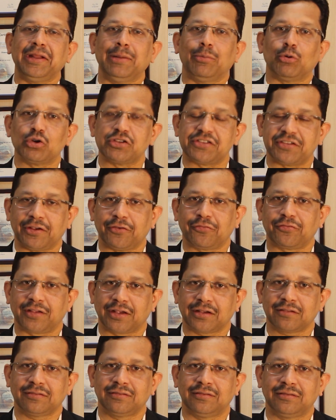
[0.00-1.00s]
about safe
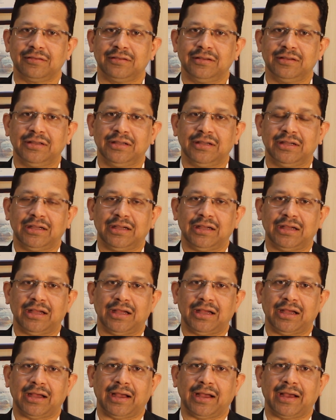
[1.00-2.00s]
sex,
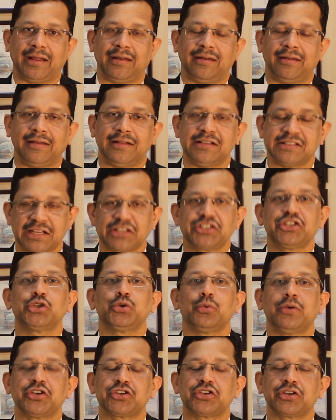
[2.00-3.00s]
and in such
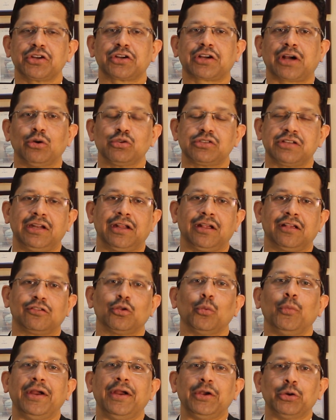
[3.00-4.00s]
situation, counseling is
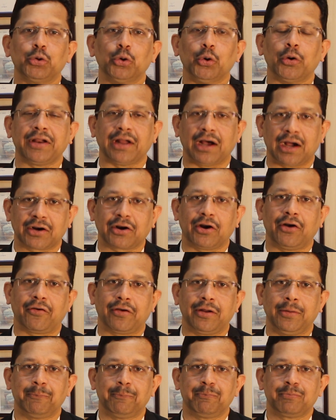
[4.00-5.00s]
the way to go in our
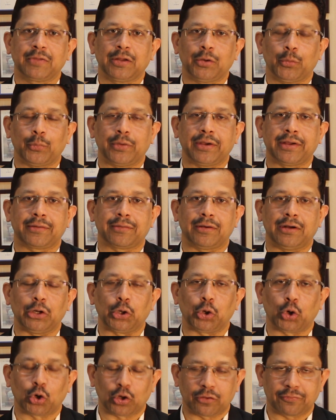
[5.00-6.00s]
country, where a
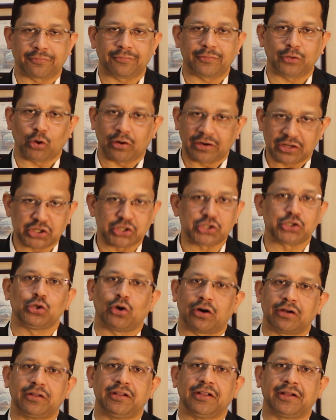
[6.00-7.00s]
lot of knowledge is
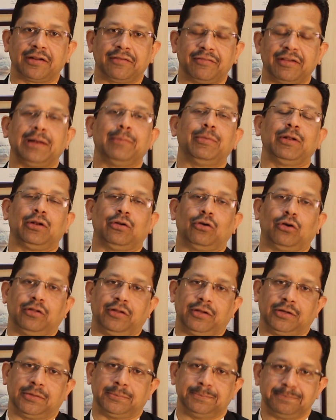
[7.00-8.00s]
not there available on
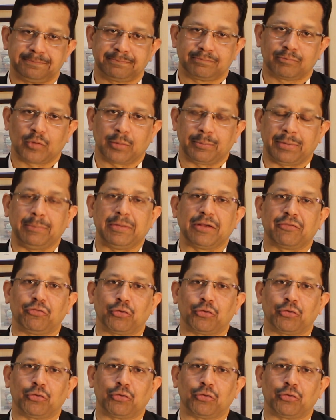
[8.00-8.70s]
the public